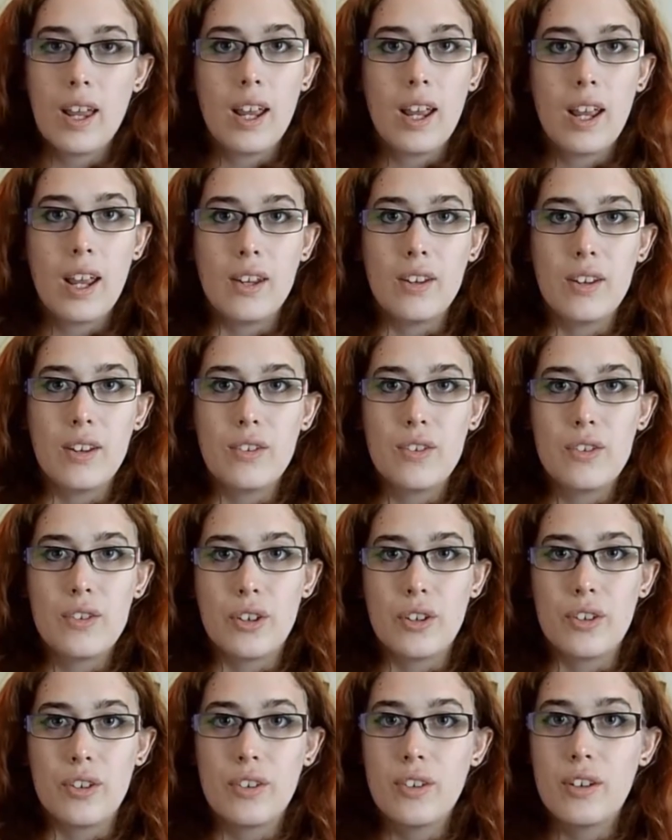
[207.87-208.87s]
is
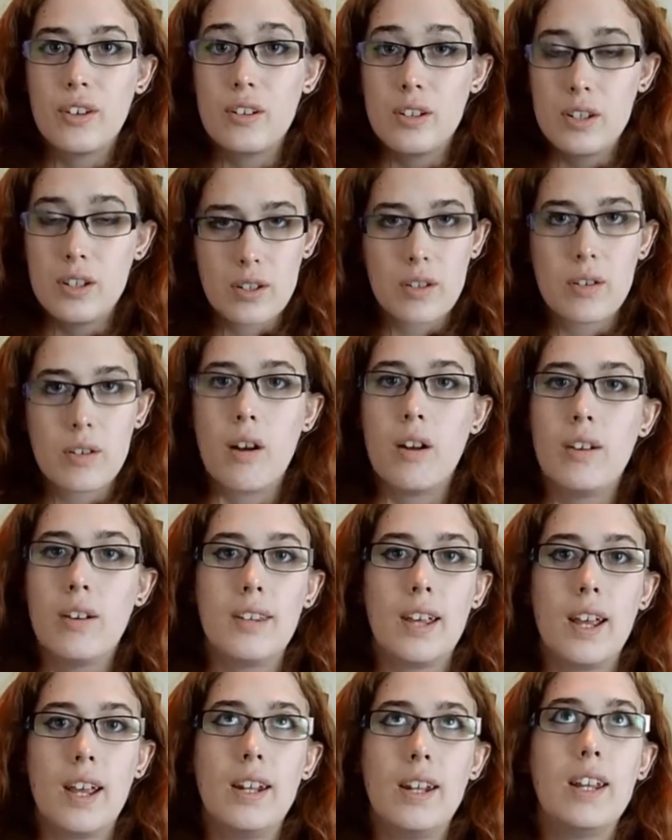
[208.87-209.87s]
just digital
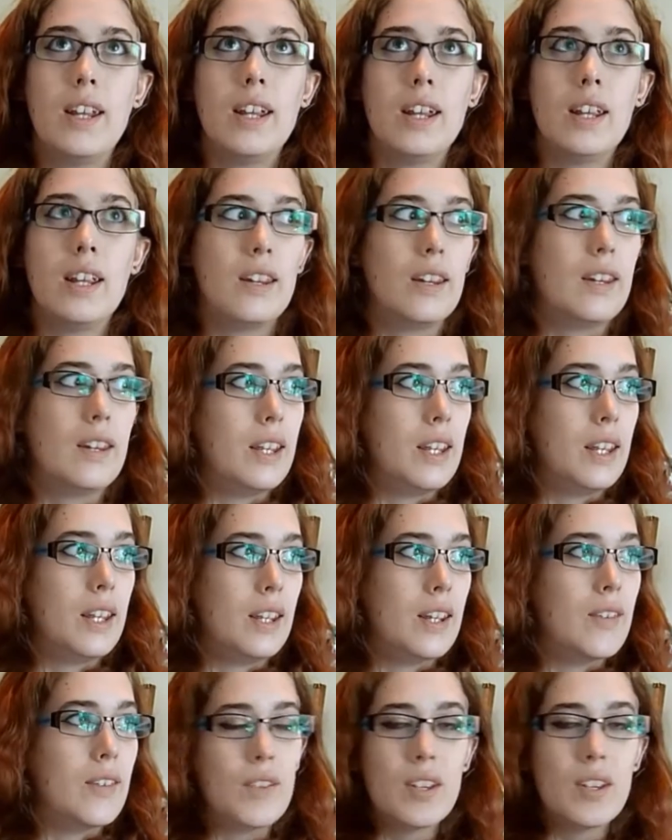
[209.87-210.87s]
content in
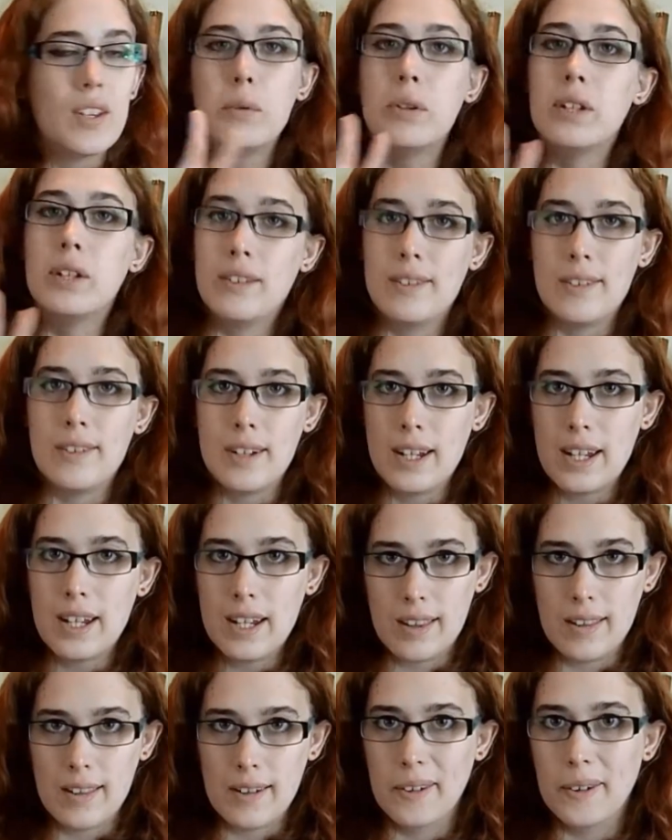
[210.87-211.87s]
the invisible internet
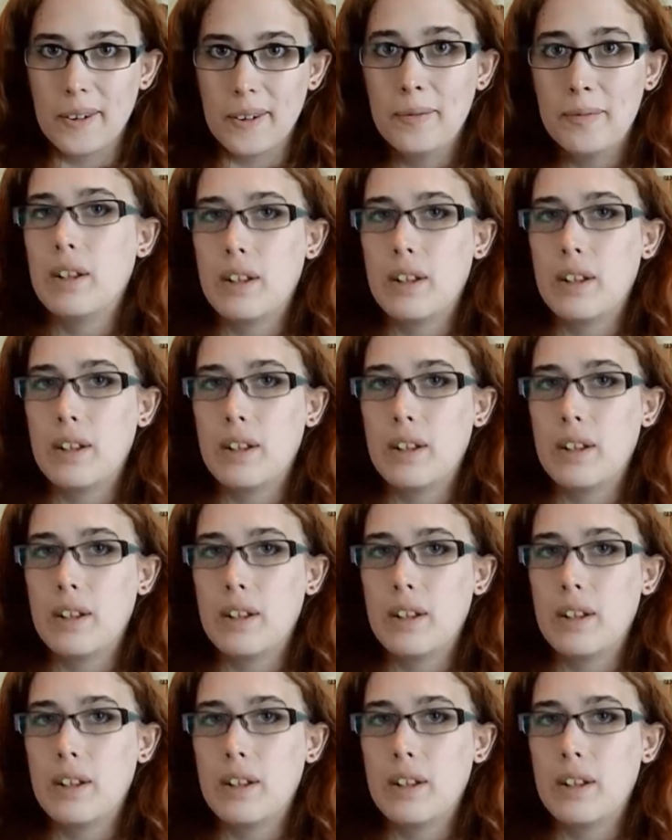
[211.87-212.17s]
ether,